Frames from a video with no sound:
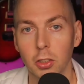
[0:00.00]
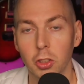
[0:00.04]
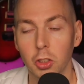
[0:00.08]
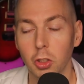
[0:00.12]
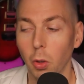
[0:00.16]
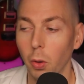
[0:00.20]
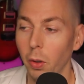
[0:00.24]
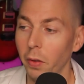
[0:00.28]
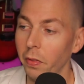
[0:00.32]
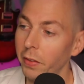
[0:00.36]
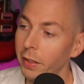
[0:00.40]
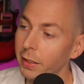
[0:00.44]

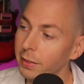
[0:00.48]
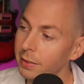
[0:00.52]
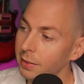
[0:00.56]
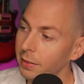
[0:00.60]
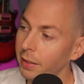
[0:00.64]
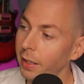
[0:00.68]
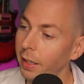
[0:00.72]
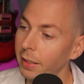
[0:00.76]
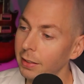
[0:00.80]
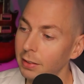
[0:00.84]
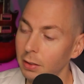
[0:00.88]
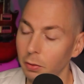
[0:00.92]
So in this
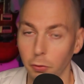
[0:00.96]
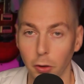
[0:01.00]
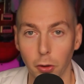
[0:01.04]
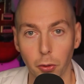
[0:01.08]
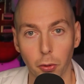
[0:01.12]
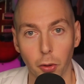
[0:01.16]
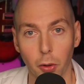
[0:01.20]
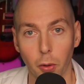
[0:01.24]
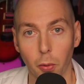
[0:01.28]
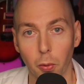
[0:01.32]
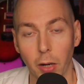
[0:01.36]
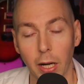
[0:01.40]
case, if we
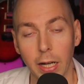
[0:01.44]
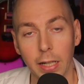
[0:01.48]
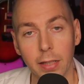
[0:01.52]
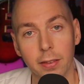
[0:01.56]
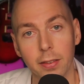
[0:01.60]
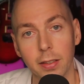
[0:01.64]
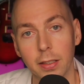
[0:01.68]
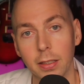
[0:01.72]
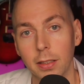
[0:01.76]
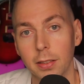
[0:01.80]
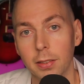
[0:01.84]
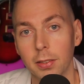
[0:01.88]
were to rank
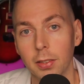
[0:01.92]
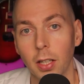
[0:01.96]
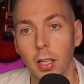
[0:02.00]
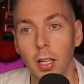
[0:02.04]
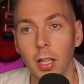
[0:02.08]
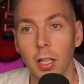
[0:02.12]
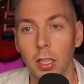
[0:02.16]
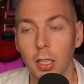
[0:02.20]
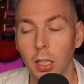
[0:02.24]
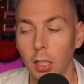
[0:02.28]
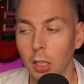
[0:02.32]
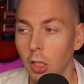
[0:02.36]
these,
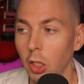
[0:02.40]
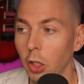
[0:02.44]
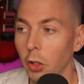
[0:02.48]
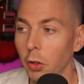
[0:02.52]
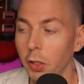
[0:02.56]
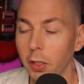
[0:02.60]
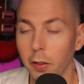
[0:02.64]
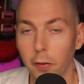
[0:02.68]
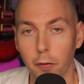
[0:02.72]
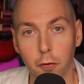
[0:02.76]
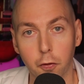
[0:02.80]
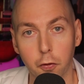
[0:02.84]

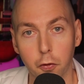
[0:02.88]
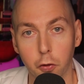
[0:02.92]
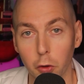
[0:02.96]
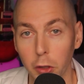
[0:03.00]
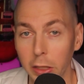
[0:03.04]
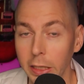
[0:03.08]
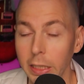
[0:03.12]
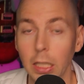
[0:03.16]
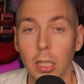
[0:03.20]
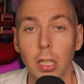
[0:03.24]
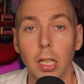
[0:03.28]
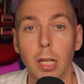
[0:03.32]
clearly
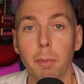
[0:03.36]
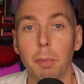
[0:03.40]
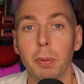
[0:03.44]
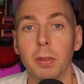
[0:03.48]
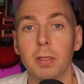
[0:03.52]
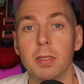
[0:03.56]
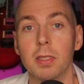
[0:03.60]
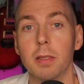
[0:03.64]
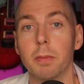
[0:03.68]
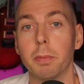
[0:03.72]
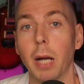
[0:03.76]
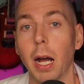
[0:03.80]
FreeClip
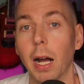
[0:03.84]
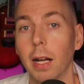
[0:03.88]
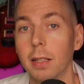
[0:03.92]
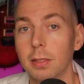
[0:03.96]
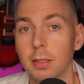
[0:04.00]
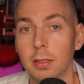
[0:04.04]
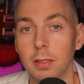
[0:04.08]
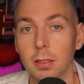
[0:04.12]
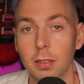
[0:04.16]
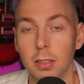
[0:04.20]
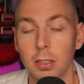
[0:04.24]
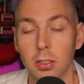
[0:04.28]
is the
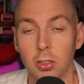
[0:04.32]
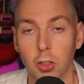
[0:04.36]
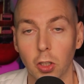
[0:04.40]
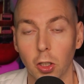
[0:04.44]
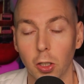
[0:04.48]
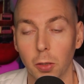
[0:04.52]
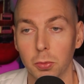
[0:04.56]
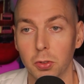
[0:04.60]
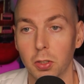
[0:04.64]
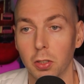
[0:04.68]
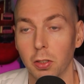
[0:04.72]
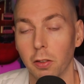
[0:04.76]
best in
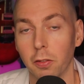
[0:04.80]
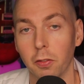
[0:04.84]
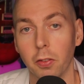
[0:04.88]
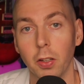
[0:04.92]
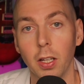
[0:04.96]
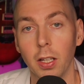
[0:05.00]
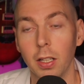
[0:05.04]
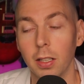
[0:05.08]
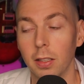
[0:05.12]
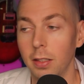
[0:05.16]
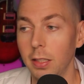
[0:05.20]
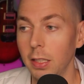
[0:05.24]
terms of
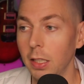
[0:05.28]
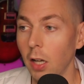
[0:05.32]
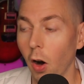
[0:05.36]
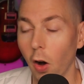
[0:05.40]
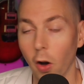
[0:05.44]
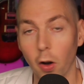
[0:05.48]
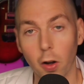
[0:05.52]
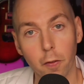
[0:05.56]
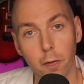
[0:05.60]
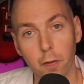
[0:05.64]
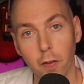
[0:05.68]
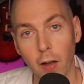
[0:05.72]
the
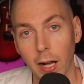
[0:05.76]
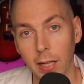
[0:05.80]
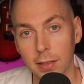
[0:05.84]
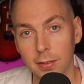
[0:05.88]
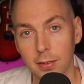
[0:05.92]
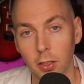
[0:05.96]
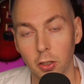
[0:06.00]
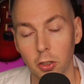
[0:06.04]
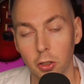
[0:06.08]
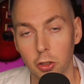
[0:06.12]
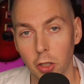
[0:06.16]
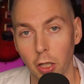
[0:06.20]

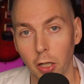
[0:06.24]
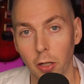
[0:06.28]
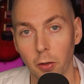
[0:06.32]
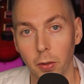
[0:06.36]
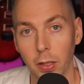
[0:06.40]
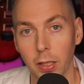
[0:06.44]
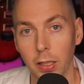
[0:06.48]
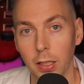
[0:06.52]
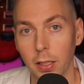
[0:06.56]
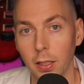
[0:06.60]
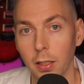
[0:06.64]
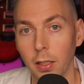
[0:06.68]
artifacts that are
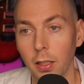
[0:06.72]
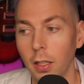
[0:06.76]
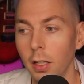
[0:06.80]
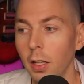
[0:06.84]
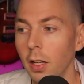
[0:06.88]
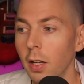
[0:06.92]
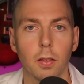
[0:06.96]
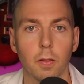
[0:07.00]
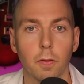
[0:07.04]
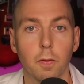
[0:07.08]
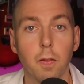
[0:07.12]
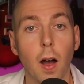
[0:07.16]
generated,
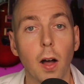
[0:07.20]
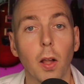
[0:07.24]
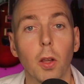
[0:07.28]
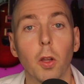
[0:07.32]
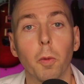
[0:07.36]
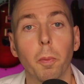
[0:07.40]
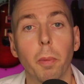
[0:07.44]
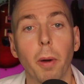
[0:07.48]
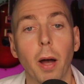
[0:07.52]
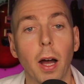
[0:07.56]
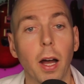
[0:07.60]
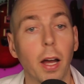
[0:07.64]

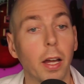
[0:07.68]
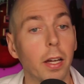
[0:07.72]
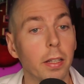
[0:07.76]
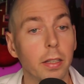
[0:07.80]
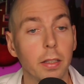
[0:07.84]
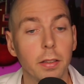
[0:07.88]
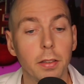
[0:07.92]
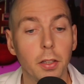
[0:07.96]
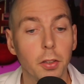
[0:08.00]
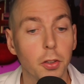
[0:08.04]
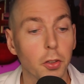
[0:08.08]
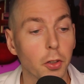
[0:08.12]
followed
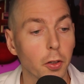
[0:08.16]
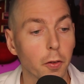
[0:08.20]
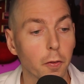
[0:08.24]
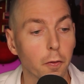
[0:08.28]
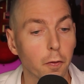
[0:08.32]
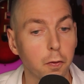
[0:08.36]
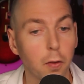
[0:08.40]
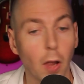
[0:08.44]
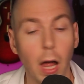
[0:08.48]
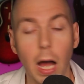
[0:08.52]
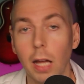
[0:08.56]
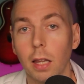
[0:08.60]
by either
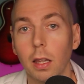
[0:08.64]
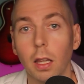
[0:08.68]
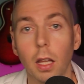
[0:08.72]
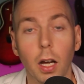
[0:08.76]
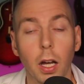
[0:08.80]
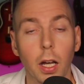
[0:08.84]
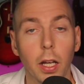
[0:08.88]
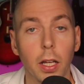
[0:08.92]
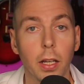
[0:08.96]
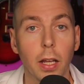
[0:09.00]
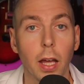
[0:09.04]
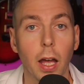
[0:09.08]

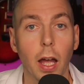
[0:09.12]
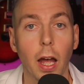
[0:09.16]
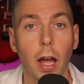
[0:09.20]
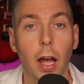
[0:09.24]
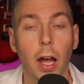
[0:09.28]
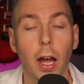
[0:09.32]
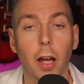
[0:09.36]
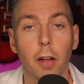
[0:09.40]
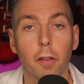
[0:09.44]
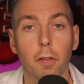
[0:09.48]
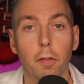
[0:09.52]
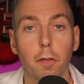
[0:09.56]
Flatline
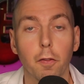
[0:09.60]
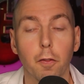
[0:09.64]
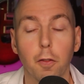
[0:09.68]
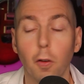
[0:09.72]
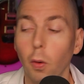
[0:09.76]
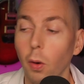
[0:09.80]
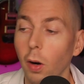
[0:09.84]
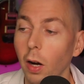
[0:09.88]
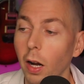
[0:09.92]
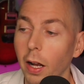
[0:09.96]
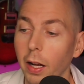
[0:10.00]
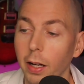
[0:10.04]
at
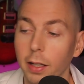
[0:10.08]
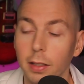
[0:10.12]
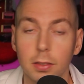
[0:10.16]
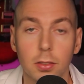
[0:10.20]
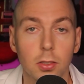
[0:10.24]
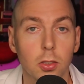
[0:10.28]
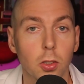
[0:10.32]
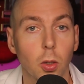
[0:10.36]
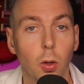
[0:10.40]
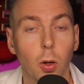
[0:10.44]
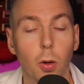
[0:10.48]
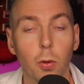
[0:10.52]

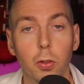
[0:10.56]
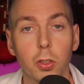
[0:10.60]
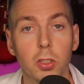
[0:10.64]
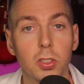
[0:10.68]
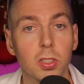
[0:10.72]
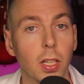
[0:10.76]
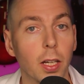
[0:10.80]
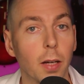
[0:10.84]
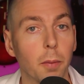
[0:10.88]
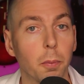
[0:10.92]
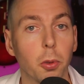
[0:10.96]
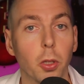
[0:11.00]
4x
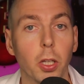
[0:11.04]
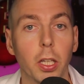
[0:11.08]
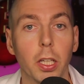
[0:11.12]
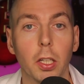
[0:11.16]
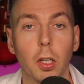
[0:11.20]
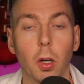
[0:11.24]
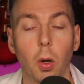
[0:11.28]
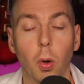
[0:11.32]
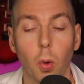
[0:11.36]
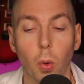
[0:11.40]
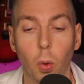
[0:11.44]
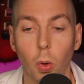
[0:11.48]

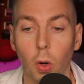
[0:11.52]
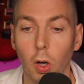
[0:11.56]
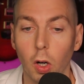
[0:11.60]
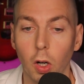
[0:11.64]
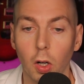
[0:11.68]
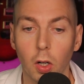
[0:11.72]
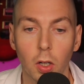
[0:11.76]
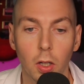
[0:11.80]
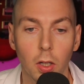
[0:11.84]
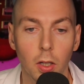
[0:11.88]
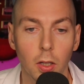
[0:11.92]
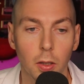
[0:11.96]
oversampling
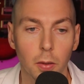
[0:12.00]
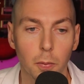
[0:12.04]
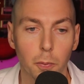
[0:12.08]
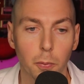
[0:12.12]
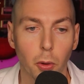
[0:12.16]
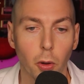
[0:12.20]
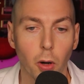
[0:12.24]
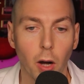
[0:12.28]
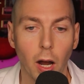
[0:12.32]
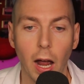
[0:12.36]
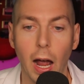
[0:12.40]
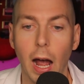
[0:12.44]
or
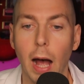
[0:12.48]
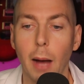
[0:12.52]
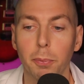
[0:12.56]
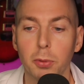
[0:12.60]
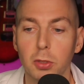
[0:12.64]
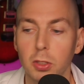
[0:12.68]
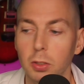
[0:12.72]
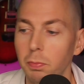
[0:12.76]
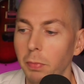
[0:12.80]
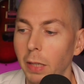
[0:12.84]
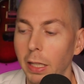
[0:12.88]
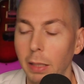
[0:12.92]

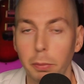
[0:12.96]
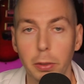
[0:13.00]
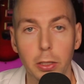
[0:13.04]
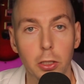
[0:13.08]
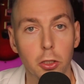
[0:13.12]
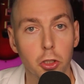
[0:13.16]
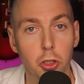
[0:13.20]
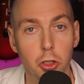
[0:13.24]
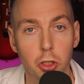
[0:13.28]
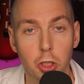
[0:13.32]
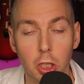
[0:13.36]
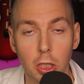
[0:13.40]
perhaps
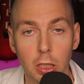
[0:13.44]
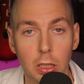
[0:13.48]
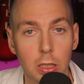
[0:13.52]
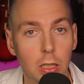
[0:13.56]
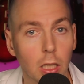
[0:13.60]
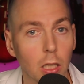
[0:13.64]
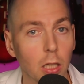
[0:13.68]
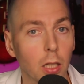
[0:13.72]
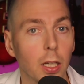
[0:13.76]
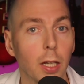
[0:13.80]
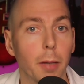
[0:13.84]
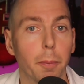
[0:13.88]
maybe
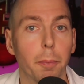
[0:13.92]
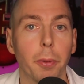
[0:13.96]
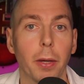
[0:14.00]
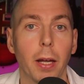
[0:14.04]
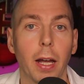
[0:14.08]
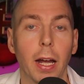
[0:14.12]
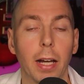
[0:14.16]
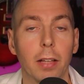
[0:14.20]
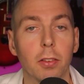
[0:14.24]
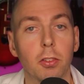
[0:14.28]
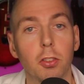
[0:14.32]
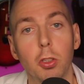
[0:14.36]
GClip
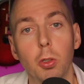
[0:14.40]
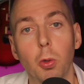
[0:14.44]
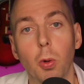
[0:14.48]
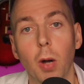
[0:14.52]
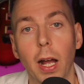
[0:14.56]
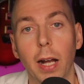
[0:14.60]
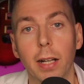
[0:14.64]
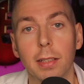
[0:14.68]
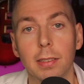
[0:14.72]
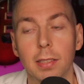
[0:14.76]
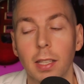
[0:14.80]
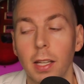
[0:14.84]
at
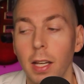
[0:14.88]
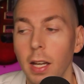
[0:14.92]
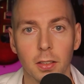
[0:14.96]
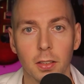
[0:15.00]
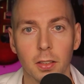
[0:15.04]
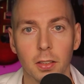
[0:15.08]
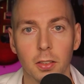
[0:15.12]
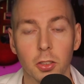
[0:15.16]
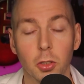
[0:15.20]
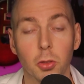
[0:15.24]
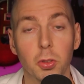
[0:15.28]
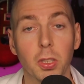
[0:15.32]
2x.
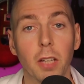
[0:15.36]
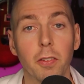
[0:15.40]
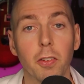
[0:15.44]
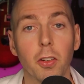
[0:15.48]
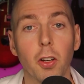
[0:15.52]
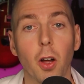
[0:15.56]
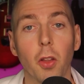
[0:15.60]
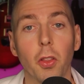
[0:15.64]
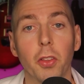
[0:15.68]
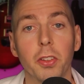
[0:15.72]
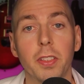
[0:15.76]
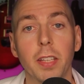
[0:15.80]
So given all
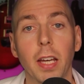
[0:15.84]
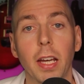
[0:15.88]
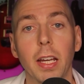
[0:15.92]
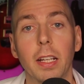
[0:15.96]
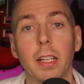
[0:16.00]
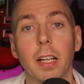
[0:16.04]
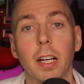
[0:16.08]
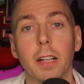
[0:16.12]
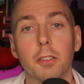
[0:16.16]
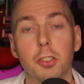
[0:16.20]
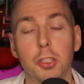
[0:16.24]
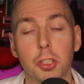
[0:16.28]
the data
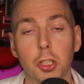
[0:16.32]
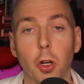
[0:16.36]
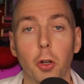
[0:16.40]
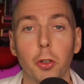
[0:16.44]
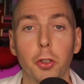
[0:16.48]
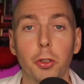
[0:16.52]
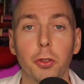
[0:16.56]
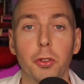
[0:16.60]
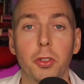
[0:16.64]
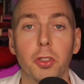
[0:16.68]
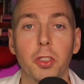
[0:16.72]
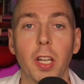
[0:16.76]
I've shown you
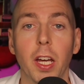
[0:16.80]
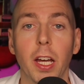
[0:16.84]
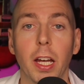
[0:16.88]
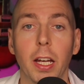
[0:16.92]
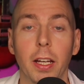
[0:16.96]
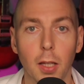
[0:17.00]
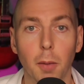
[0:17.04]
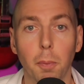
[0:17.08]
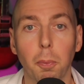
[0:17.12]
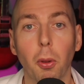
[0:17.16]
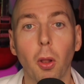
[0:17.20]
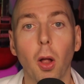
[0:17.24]
today,
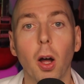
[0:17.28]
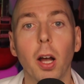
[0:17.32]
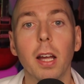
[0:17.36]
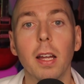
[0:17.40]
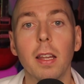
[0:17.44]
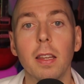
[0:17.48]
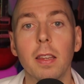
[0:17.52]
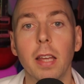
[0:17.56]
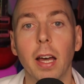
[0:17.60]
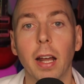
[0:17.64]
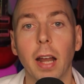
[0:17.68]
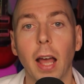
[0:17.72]
plugin
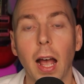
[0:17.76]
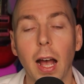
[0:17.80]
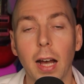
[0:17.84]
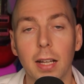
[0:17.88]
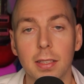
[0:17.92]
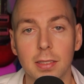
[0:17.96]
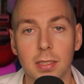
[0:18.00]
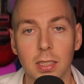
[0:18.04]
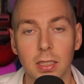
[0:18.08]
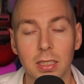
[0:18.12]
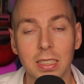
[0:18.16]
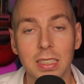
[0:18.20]
that has
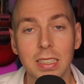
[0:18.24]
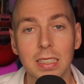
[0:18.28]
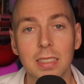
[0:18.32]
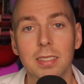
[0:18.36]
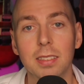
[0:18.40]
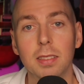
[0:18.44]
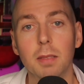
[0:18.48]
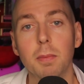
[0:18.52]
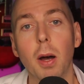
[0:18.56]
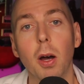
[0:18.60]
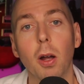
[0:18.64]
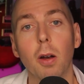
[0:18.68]
the least
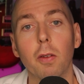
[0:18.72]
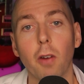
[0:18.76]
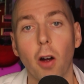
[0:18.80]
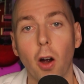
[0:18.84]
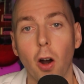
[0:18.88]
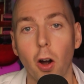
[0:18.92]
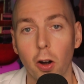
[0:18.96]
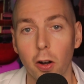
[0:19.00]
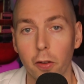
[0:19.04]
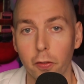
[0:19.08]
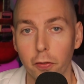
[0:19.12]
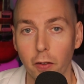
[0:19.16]
amount of
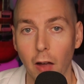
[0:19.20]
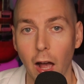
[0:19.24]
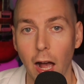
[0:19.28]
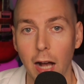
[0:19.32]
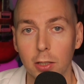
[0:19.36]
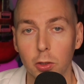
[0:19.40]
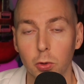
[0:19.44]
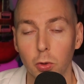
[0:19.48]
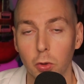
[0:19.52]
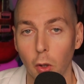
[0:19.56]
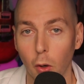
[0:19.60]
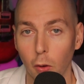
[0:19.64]
artifacts
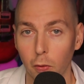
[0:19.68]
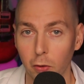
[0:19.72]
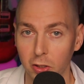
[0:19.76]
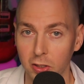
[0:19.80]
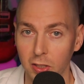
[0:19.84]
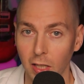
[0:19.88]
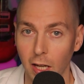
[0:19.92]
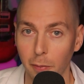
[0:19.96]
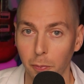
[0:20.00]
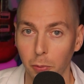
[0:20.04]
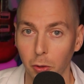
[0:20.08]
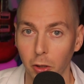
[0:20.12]
with
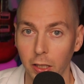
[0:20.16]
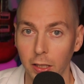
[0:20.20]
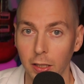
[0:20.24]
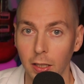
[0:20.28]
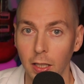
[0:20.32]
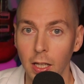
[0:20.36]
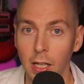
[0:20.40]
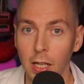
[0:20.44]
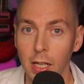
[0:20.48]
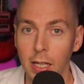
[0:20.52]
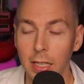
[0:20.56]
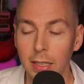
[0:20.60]
oversampling
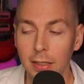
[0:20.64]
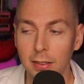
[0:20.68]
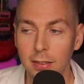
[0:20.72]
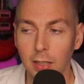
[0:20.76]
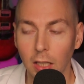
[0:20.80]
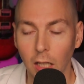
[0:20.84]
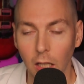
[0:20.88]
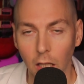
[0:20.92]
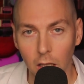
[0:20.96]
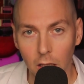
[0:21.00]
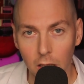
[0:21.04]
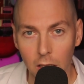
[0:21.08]
is
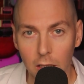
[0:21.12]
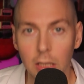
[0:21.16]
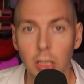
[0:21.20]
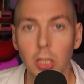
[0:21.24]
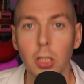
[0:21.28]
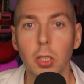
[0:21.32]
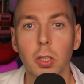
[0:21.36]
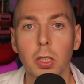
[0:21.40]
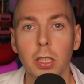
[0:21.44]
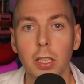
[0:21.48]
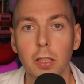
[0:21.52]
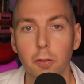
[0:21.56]

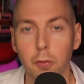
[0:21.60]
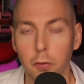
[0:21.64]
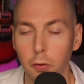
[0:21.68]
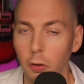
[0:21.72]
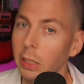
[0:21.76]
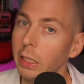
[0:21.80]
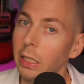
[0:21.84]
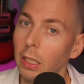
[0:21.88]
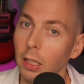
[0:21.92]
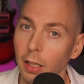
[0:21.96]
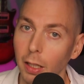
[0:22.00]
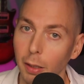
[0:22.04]
clearly
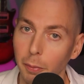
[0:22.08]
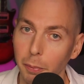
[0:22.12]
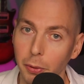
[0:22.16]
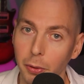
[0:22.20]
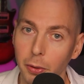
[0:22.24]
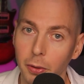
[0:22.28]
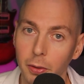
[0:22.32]
FreeClip.